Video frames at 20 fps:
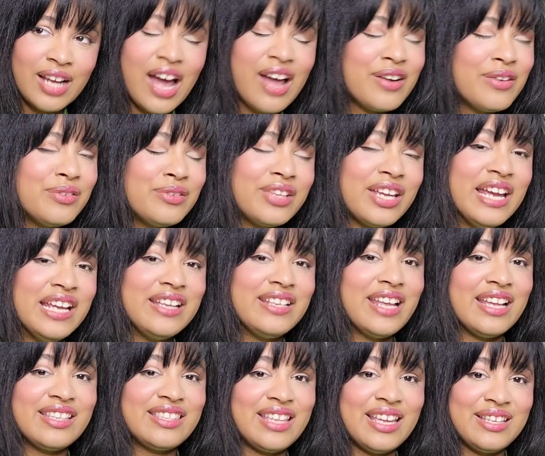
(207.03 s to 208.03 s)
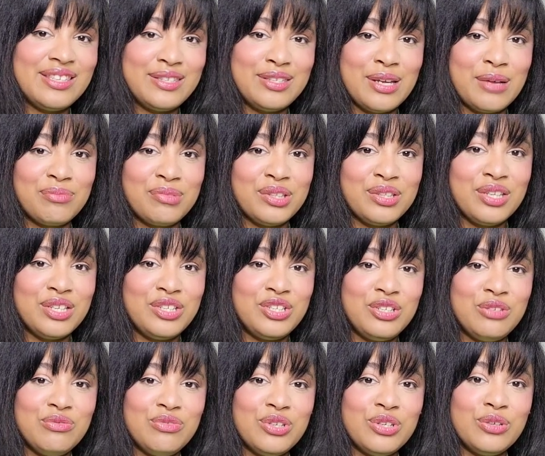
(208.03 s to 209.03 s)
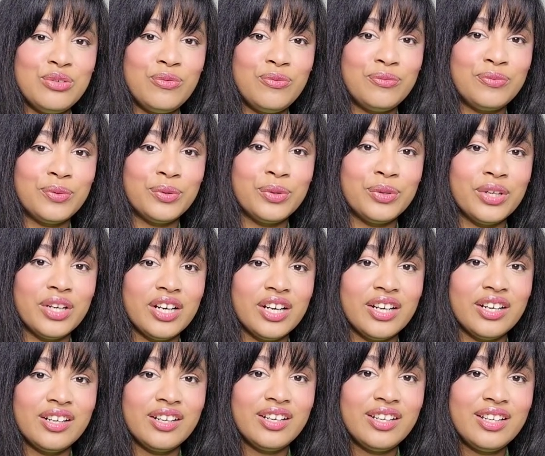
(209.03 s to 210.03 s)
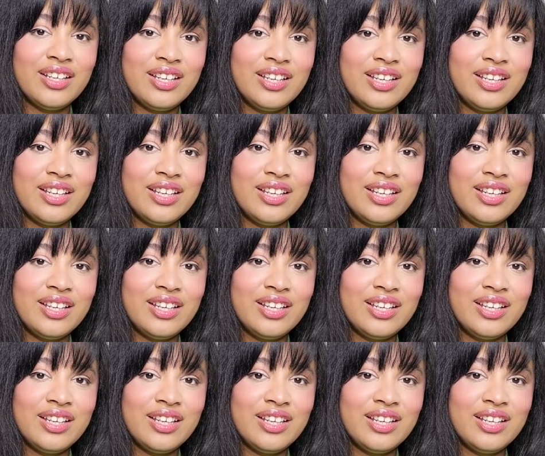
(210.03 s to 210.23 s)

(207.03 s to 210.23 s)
I don't think that that's something that you do for